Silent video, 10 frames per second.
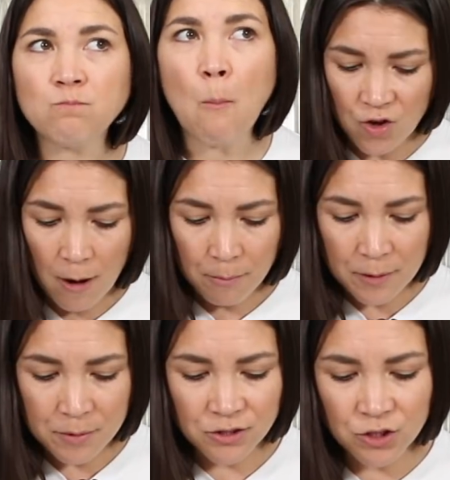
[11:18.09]
The
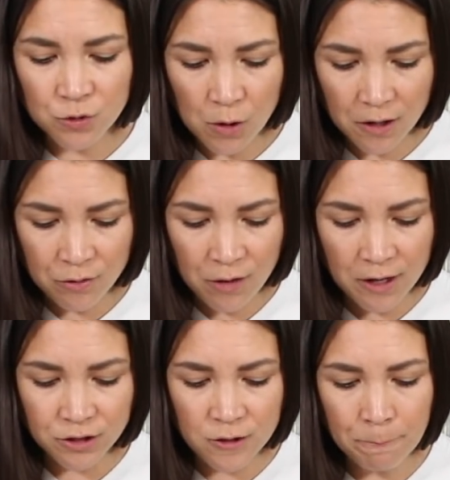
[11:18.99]
tempeh pieces work in
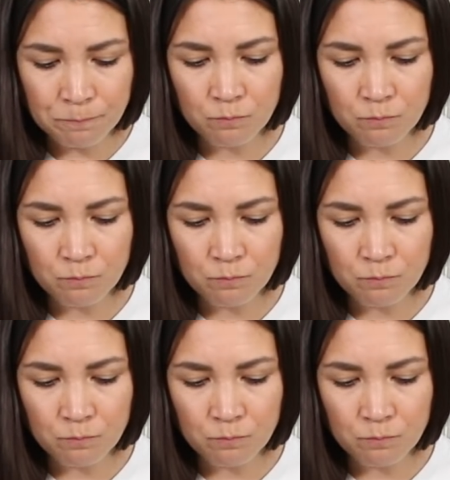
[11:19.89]
this.